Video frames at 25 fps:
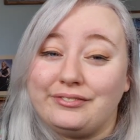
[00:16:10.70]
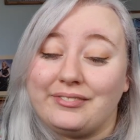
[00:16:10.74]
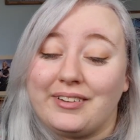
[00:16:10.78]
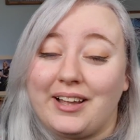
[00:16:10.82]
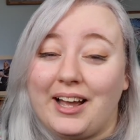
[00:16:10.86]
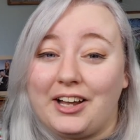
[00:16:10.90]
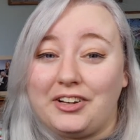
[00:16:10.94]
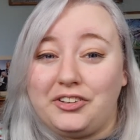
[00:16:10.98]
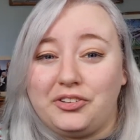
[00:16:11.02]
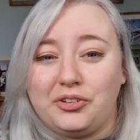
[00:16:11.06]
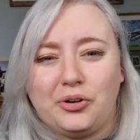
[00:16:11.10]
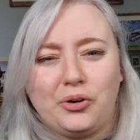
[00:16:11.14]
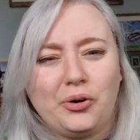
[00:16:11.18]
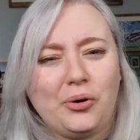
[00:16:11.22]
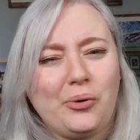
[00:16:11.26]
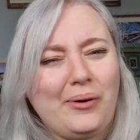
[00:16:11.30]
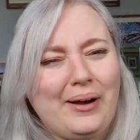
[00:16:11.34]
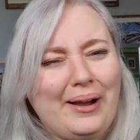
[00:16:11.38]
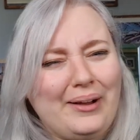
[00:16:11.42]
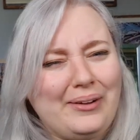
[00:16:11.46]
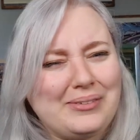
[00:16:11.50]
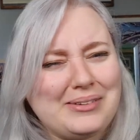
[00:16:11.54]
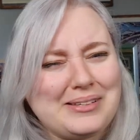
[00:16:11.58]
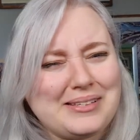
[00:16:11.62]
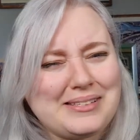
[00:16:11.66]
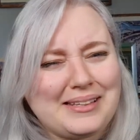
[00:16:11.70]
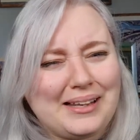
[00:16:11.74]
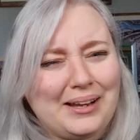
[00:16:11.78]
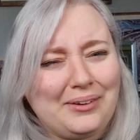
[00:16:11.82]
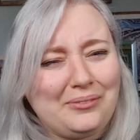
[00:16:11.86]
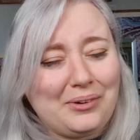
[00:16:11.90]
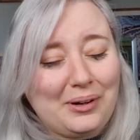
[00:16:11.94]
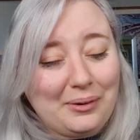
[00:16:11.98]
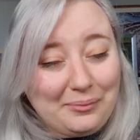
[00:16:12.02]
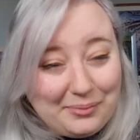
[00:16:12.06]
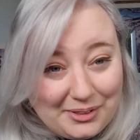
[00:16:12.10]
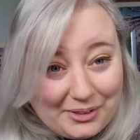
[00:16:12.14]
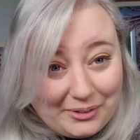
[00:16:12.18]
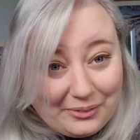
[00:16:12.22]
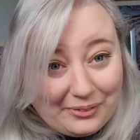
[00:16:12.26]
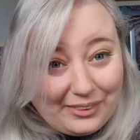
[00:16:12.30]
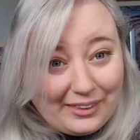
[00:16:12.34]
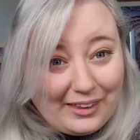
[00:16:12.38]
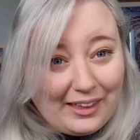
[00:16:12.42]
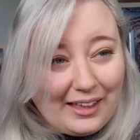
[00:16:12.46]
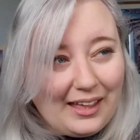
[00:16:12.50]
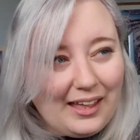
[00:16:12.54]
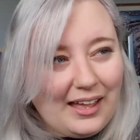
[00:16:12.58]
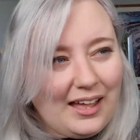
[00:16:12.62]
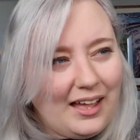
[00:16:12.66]
I don't quite understand what I'm doing
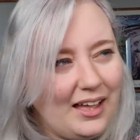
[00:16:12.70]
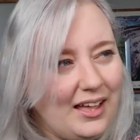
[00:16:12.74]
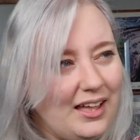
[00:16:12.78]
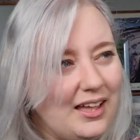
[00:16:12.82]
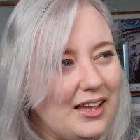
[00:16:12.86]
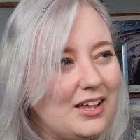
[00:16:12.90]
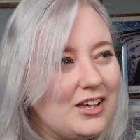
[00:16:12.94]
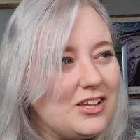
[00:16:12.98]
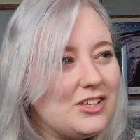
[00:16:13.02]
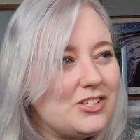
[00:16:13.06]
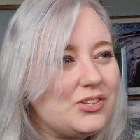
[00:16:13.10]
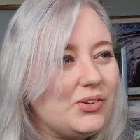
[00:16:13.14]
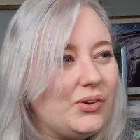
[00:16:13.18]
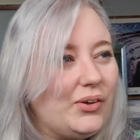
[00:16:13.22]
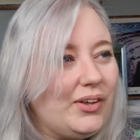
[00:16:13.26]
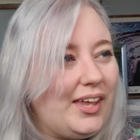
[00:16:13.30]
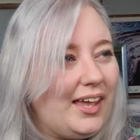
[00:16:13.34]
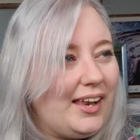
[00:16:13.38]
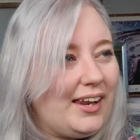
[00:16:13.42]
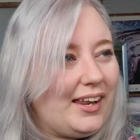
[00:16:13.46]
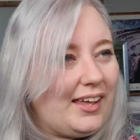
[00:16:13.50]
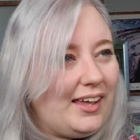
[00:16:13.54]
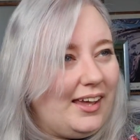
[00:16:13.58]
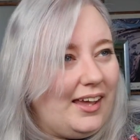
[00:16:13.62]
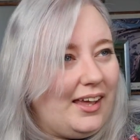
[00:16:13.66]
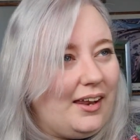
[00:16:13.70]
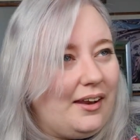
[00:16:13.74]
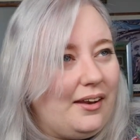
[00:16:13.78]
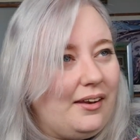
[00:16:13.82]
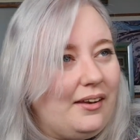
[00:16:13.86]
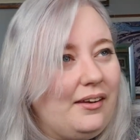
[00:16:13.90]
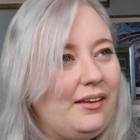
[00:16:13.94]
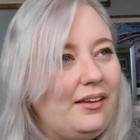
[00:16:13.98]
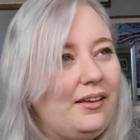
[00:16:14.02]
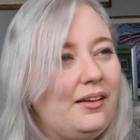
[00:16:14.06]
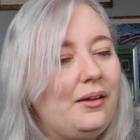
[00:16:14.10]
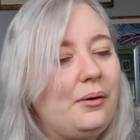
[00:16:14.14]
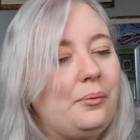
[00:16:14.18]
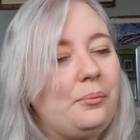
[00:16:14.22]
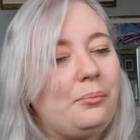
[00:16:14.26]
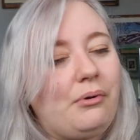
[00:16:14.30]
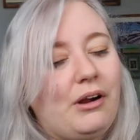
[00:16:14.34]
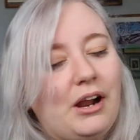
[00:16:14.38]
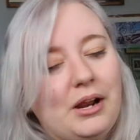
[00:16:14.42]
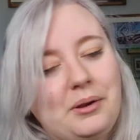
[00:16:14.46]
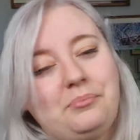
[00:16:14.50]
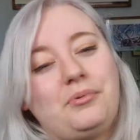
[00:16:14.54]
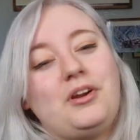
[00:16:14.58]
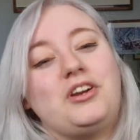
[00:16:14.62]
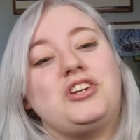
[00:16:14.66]
there. So, yet again,
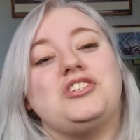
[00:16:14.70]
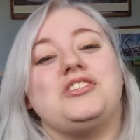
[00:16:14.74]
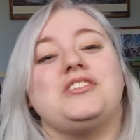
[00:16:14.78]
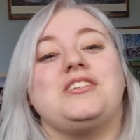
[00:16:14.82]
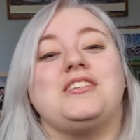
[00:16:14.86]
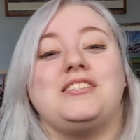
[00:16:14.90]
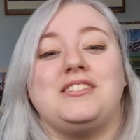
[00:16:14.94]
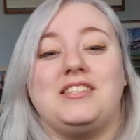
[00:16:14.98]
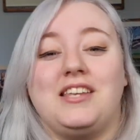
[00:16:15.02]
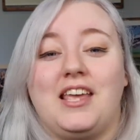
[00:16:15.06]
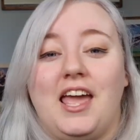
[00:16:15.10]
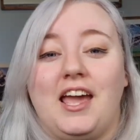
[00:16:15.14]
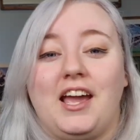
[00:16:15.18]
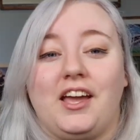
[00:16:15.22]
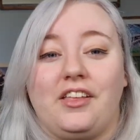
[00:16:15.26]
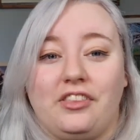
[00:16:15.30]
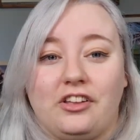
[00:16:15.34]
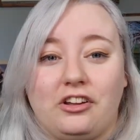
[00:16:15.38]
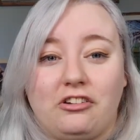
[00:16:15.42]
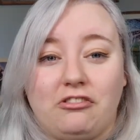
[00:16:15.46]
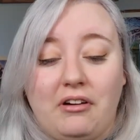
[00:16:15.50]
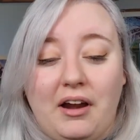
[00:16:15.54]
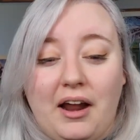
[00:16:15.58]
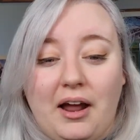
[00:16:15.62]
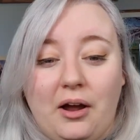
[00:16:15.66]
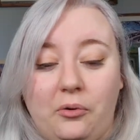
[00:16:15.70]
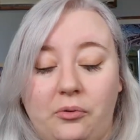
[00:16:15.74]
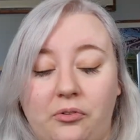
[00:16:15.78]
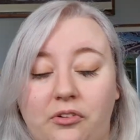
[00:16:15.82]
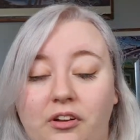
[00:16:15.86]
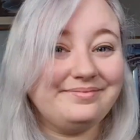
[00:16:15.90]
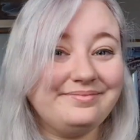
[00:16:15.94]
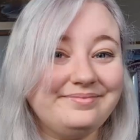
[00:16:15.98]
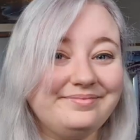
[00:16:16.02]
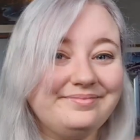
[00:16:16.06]
Pride and Prejudice has taken the crown.